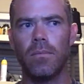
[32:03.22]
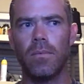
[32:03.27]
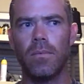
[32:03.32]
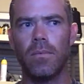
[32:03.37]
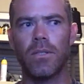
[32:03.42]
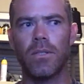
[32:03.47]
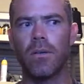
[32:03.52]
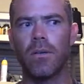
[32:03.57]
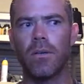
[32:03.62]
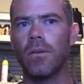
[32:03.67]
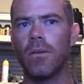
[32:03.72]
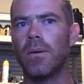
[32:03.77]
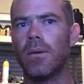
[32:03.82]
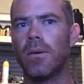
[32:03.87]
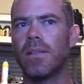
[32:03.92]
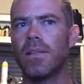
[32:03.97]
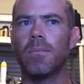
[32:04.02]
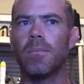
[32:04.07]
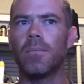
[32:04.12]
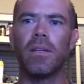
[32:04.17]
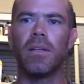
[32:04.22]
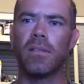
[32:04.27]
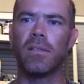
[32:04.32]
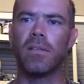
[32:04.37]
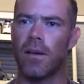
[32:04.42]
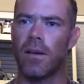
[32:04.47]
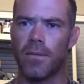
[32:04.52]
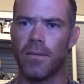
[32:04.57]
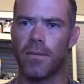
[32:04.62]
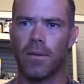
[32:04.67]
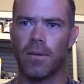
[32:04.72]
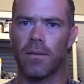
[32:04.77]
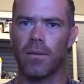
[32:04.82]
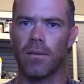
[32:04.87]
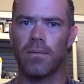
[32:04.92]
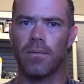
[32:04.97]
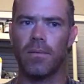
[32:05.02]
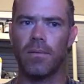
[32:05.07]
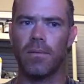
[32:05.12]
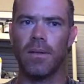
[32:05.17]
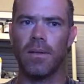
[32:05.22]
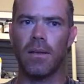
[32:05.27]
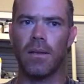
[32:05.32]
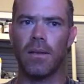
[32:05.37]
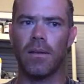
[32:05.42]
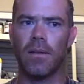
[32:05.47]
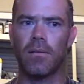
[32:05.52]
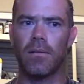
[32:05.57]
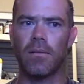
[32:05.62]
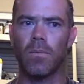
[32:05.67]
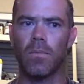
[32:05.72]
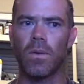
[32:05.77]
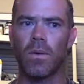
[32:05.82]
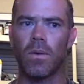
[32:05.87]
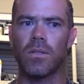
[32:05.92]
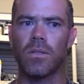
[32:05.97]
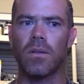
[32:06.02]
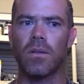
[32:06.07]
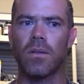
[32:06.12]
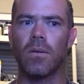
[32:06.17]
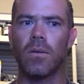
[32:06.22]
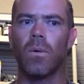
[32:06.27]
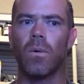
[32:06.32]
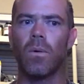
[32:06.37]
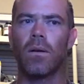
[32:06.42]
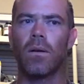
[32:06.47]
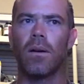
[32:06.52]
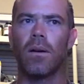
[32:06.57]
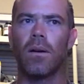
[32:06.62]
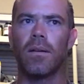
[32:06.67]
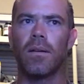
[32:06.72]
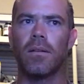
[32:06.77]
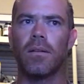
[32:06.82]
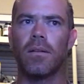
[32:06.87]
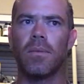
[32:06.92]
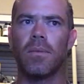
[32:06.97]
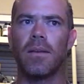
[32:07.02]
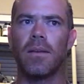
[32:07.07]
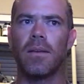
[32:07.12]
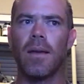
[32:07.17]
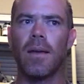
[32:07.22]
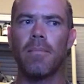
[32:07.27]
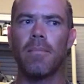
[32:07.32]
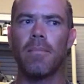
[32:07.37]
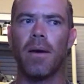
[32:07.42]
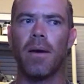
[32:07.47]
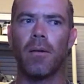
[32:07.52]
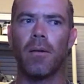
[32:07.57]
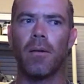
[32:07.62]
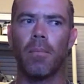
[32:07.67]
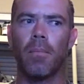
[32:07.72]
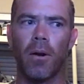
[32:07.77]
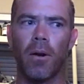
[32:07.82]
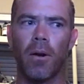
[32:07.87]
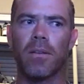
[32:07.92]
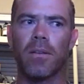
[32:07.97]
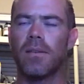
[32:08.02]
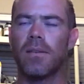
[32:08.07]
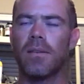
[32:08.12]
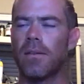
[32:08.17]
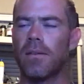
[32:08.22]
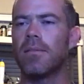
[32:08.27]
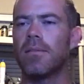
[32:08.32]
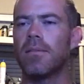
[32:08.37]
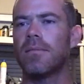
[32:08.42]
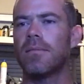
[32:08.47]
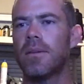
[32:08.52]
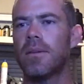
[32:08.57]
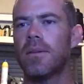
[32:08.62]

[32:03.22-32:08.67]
what you're doing as a police officer and what you need to work on to be a better person.